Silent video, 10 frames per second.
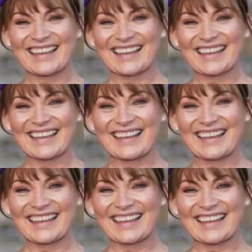
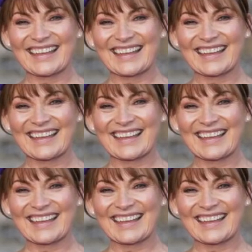No one is speaking in this clip.